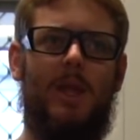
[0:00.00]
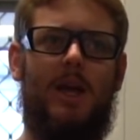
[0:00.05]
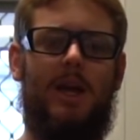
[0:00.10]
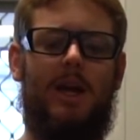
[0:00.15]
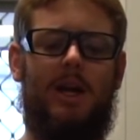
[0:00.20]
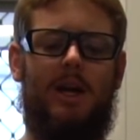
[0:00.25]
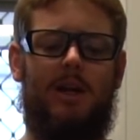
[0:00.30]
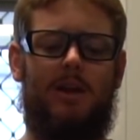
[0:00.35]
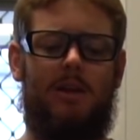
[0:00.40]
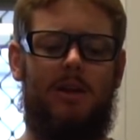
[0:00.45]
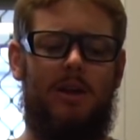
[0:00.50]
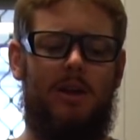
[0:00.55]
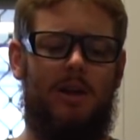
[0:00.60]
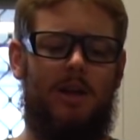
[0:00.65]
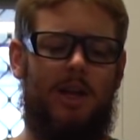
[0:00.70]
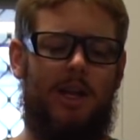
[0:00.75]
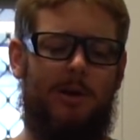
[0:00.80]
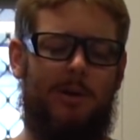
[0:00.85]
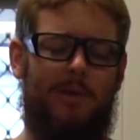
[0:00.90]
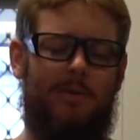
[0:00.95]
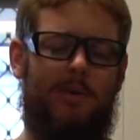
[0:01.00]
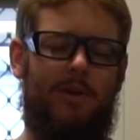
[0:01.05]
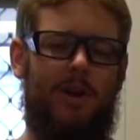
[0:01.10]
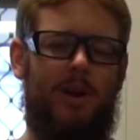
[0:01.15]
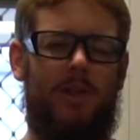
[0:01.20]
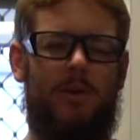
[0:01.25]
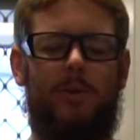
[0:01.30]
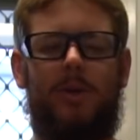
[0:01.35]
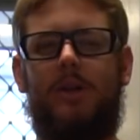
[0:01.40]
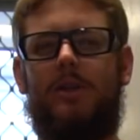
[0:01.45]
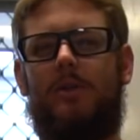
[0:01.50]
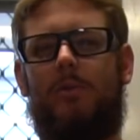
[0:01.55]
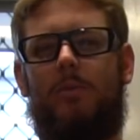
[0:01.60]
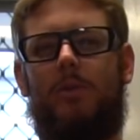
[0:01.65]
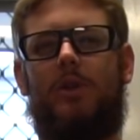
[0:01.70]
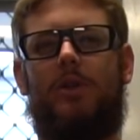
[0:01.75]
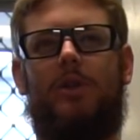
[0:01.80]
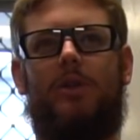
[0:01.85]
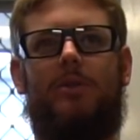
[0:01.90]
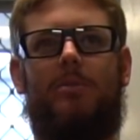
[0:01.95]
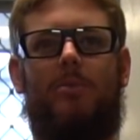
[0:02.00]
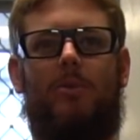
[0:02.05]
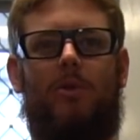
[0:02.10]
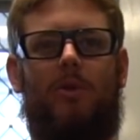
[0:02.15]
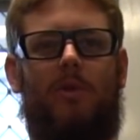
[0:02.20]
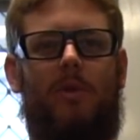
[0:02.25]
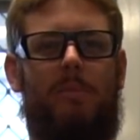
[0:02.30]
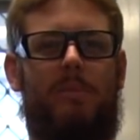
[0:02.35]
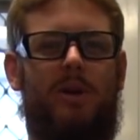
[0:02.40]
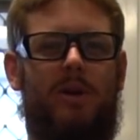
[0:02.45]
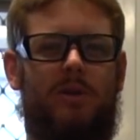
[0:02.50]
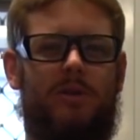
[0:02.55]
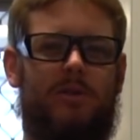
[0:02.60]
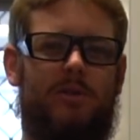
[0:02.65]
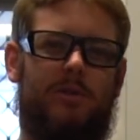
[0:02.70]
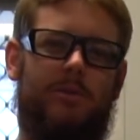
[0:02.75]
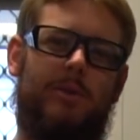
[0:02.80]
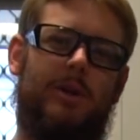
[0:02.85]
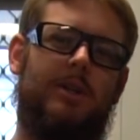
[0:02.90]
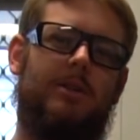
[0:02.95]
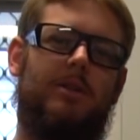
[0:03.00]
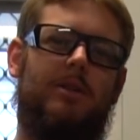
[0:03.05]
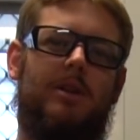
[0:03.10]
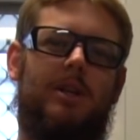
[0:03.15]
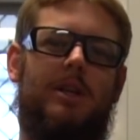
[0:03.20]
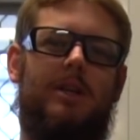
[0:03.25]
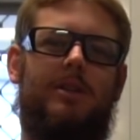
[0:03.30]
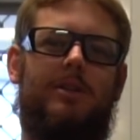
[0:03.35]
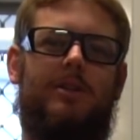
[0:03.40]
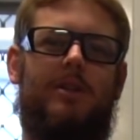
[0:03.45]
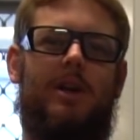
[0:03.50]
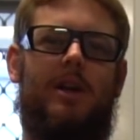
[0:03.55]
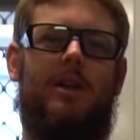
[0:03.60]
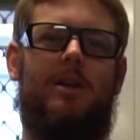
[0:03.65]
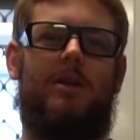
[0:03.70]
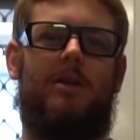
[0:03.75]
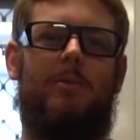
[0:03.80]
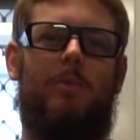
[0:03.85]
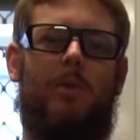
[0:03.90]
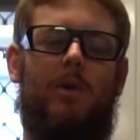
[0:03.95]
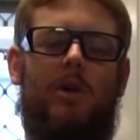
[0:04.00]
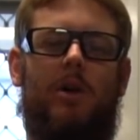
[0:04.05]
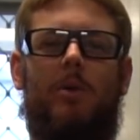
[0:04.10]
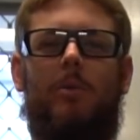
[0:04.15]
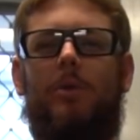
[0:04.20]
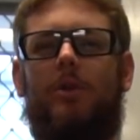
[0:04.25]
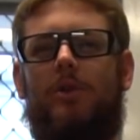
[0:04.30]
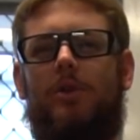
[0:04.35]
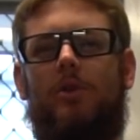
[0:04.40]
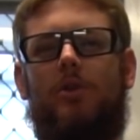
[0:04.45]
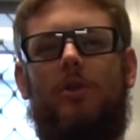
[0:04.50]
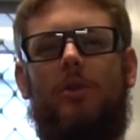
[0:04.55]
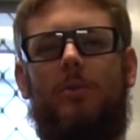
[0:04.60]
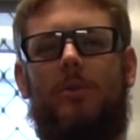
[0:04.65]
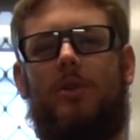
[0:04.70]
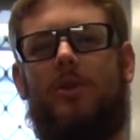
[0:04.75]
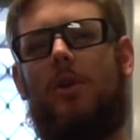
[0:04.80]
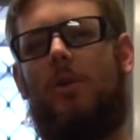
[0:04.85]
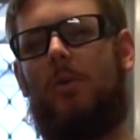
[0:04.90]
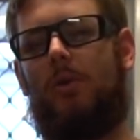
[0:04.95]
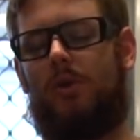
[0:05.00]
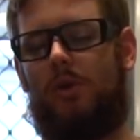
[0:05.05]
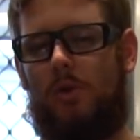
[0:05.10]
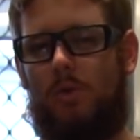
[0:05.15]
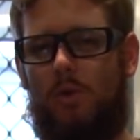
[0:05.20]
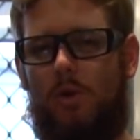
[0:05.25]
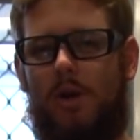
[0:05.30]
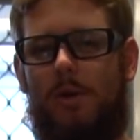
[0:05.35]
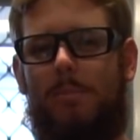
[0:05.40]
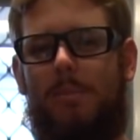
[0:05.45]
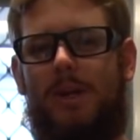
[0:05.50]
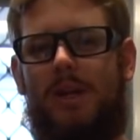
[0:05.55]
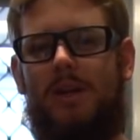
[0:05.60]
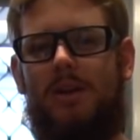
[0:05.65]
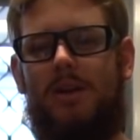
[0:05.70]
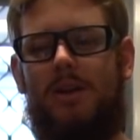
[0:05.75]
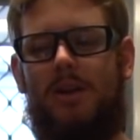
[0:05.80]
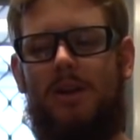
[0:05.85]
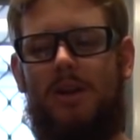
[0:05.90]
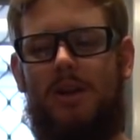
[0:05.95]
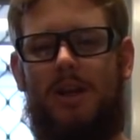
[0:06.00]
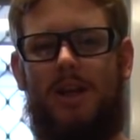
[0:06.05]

Uh, however, another reason, which is more of a personal reason, is that when I watch YouTube, because I watch it quite a bit,